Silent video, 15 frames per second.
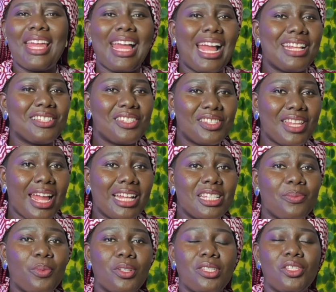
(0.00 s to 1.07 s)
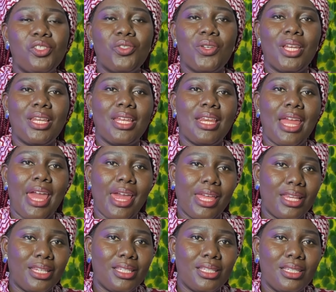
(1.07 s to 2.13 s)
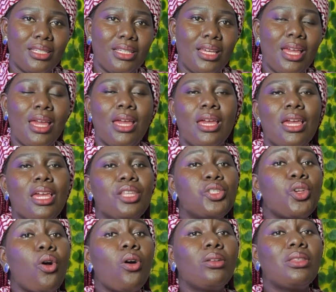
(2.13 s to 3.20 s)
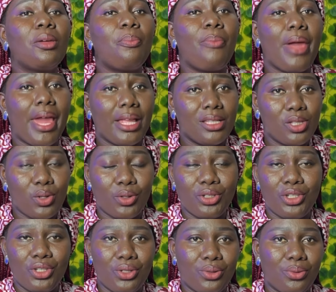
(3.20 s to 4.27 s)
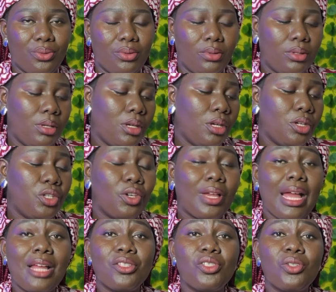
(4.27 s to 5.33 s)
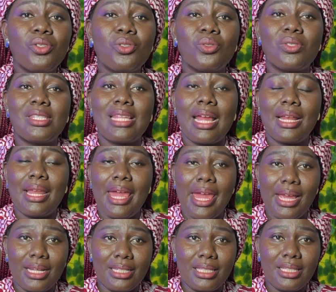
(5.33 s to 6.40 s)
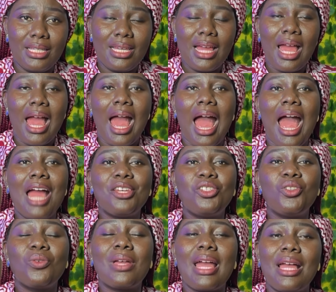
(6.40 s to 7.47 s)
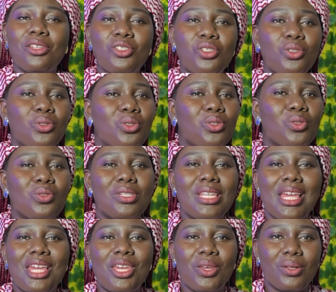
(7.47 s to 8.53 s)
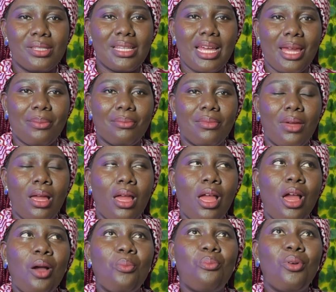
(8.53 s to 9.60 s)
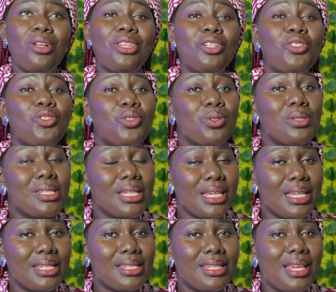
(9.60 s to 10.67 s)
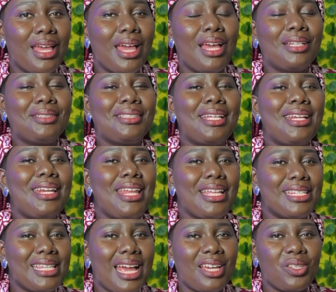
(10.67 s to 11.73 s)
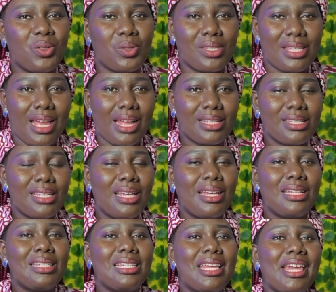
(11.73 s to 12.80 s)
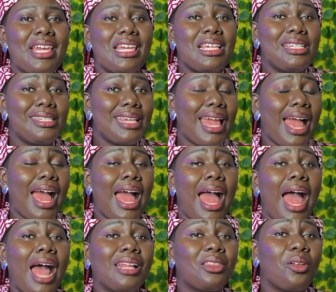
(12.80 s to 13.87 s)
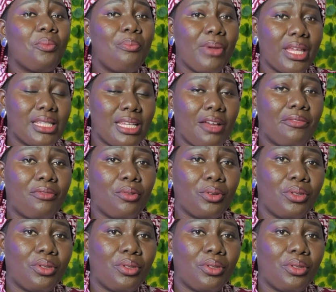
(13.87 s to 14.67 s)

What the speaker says: can start potty training early. It all depends on you. You can choose to start early and you can choose to take your time. But the truth is, the later you start, the easier and the better for